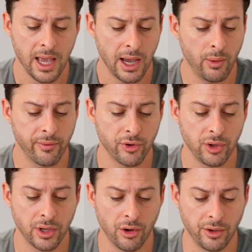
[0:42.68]
However,
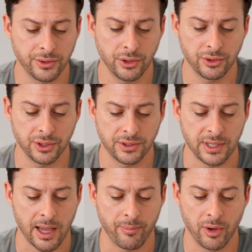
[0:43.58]
you can also just
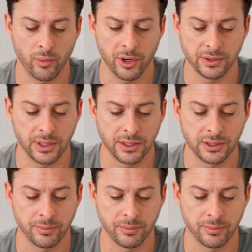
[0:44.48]
tap on where it says